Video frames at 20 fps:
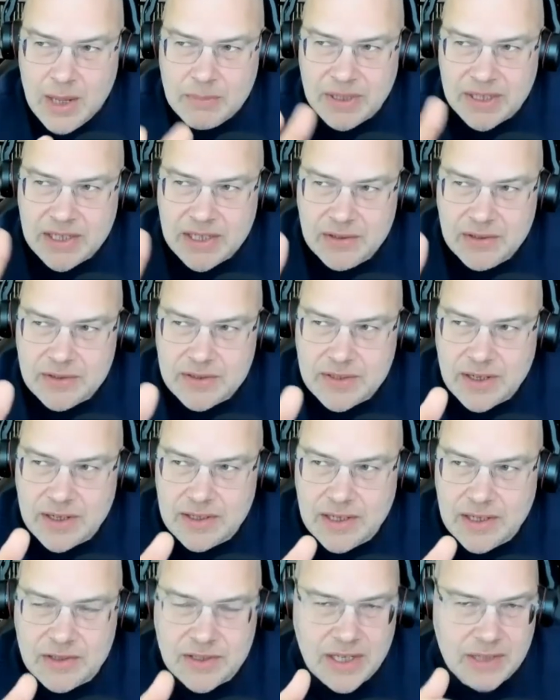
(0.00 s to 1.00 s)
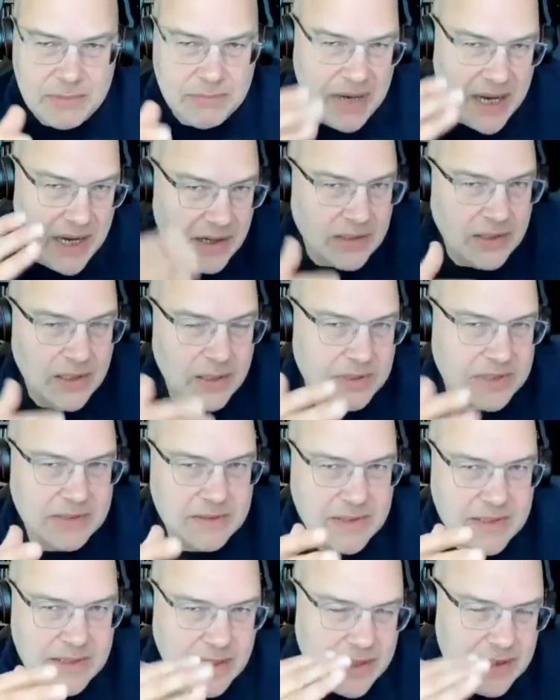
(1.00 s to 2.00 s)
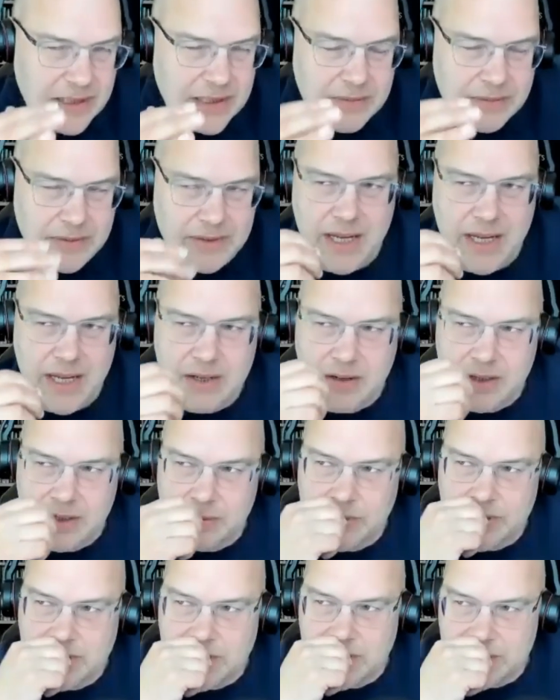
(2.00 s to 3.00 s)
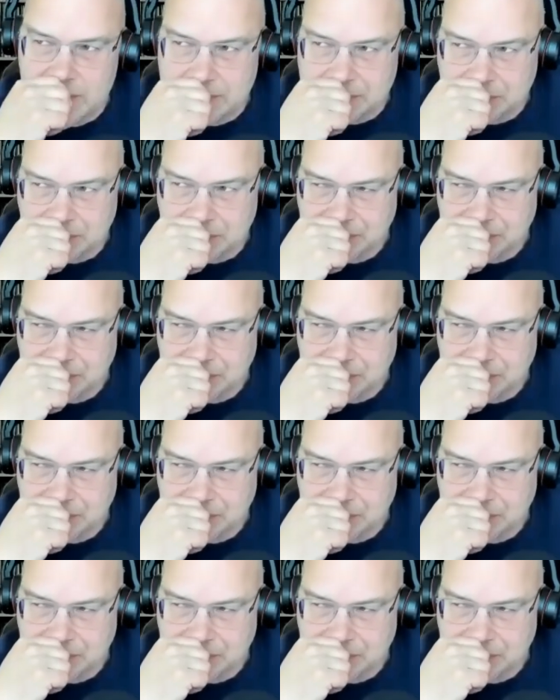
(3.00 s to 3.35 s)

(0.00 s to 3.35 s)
But here's a, here's a parallel, but slightly different take on it, which is,